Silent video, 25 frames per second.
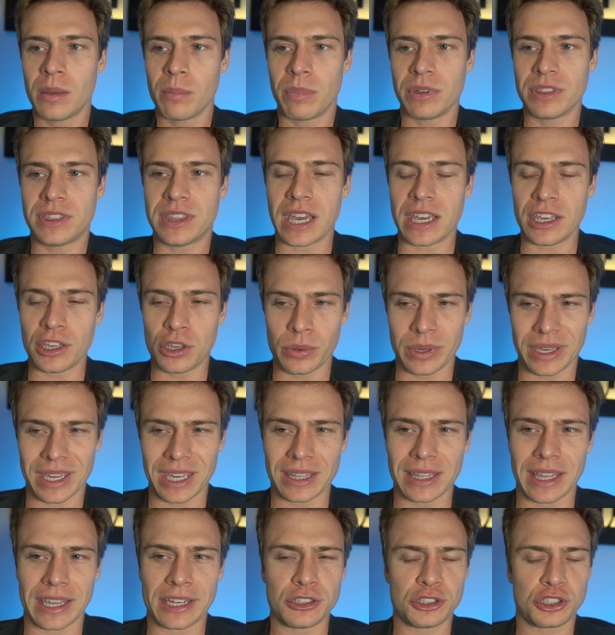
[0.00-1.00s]
But thank you
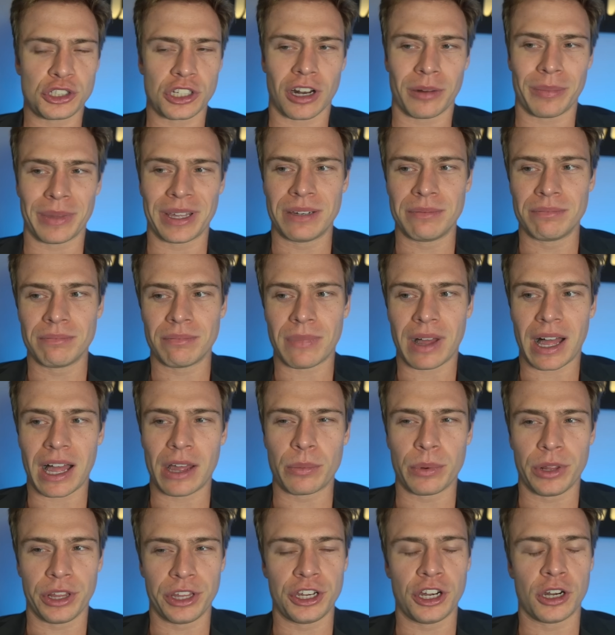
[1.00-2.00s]
again, ladies and gentlemen. I
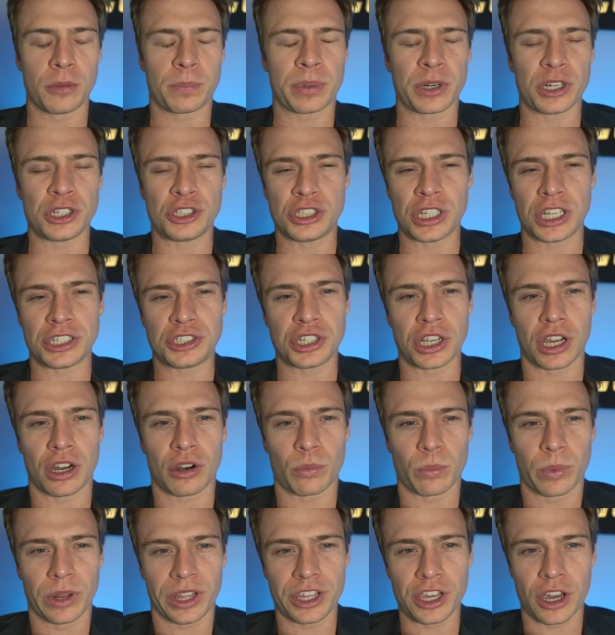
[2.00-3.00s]
really do appreciate you.
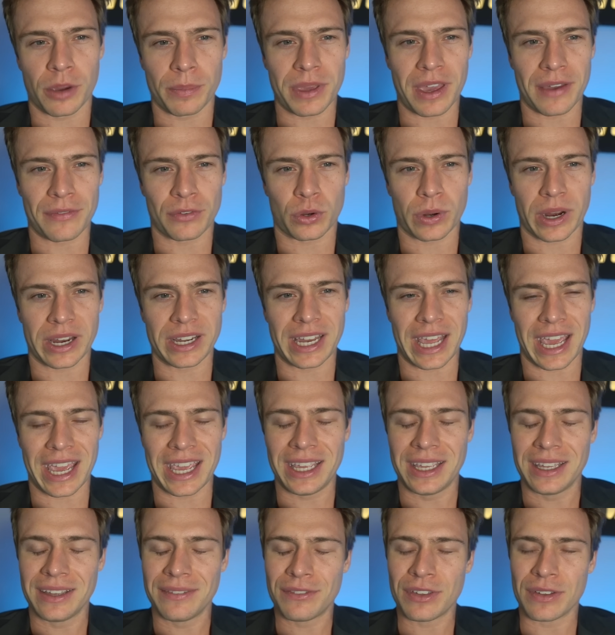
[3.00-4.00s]
Really hope you have a great
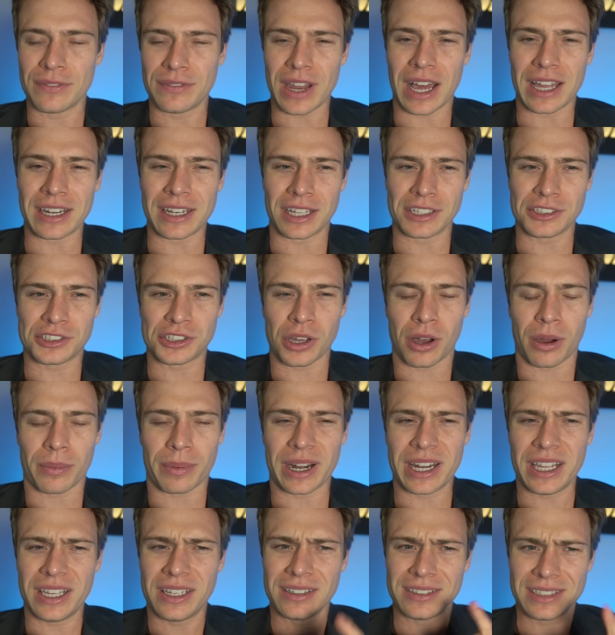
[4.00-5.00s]
day. If you have not done so
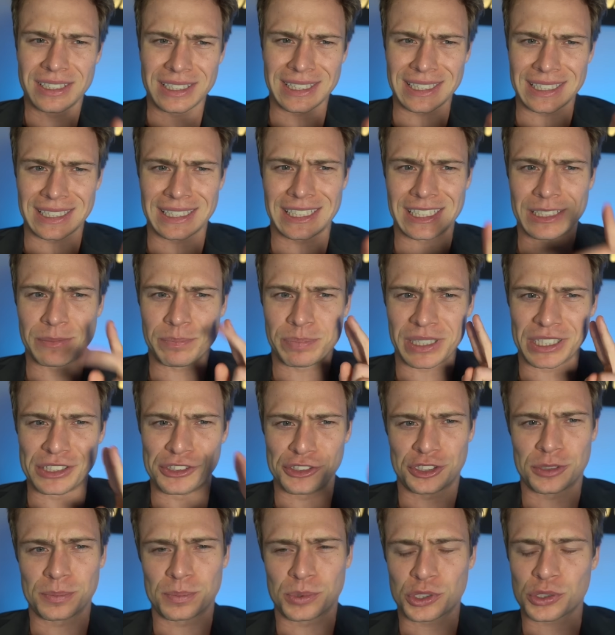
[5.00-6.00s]
already, hit that like
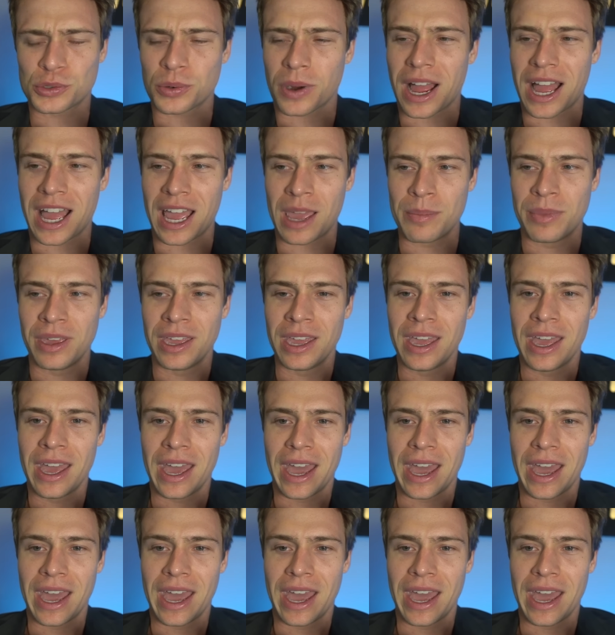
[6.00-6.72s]
button, subscribe.